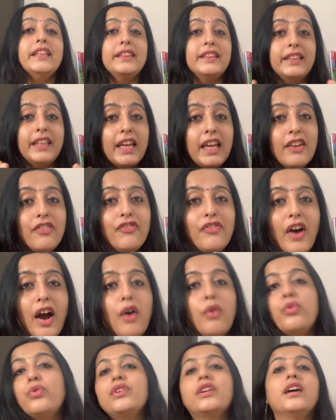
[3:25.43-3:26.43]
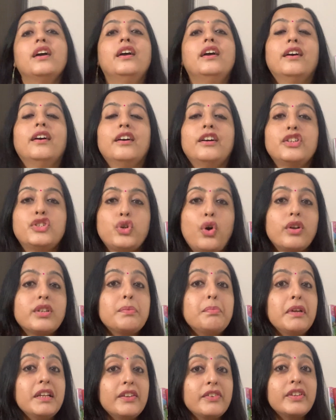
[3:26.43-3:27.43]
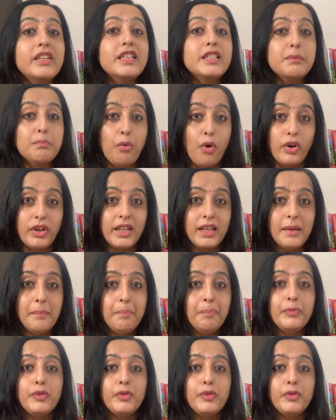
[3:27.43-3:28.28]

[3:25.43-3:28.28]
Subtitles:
They found George Mallory's body,